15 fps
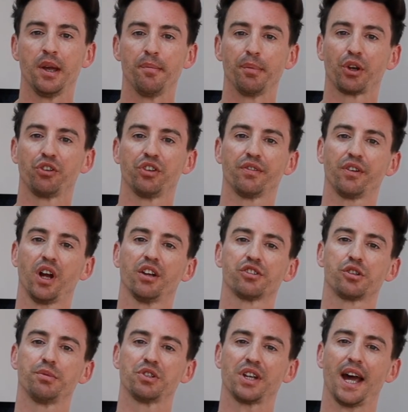Because if
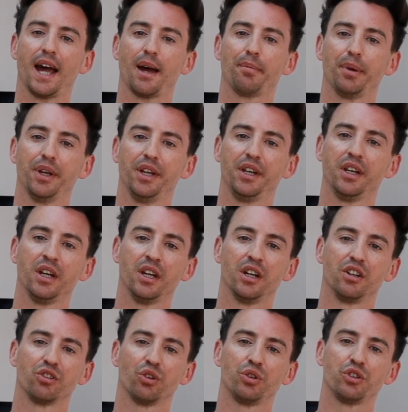customers are happy,
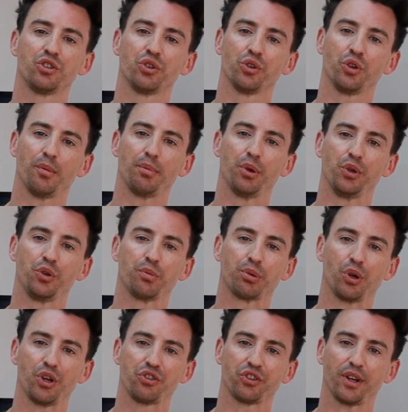as long as you're not putting your
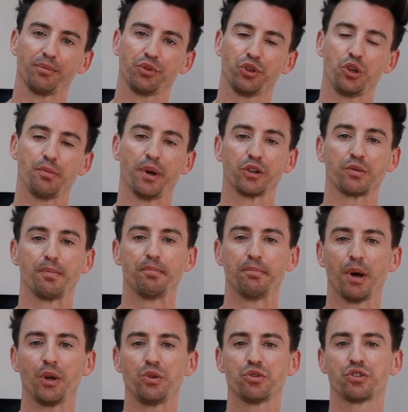prices up too much,
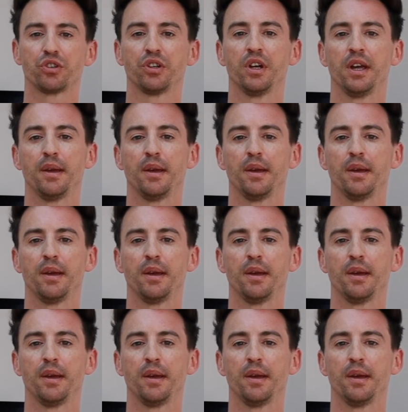most